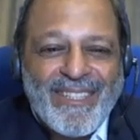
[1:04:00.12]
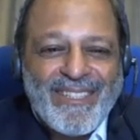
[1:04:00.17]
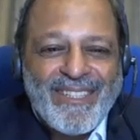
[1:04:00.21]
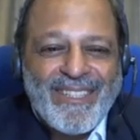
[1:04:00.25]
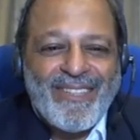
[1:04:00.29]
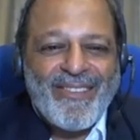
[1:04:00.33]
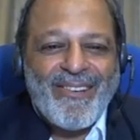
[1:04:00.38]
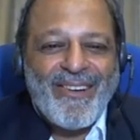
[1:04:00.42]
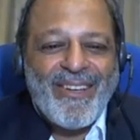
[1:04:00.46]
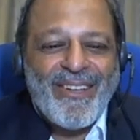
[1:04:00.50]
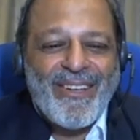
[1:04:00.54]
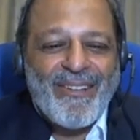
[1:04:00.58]

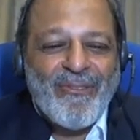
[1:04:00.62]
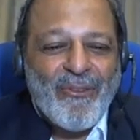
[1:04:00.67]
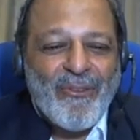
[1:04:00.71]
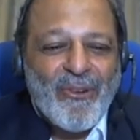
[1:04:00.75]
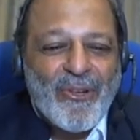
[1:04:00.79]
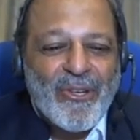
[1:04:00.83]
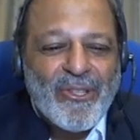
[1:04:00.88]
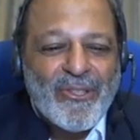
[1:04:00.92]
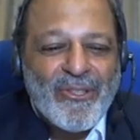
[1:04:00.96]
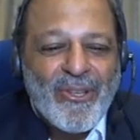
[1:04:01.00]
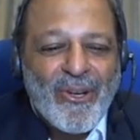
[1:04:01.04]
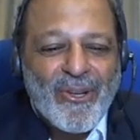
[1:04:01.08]
Singh Roy. The
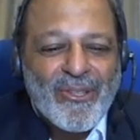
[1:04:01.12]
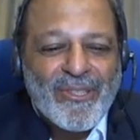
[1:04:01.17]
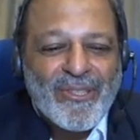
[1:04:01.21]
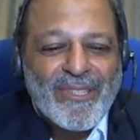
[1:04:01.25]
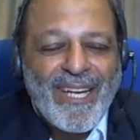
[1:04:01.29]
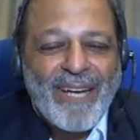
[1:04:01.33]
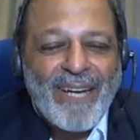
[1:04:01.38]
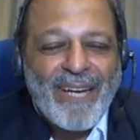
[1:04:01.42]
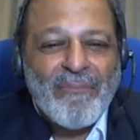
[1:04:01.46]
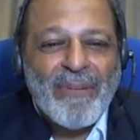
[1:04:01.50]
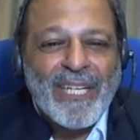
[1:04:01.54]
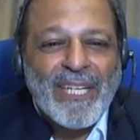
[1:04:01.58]
floor is yours,
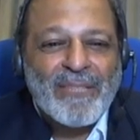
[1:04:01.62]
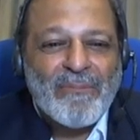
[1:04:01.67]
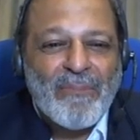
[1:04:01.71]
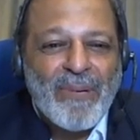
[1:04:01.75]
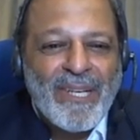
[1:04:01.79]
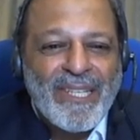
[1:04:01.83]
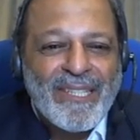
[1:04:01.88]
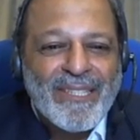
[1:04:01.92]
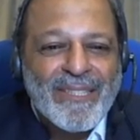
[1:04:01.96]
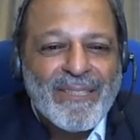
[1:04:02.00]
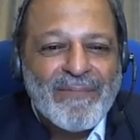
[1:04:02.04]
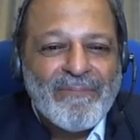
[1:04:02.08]
10 minutes,
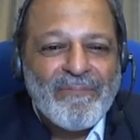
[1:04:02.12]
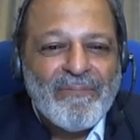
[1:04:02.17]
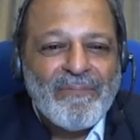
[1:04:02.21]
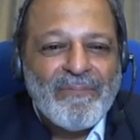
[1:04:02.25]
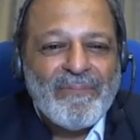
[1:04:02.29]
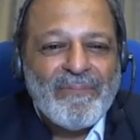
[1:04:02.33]
please.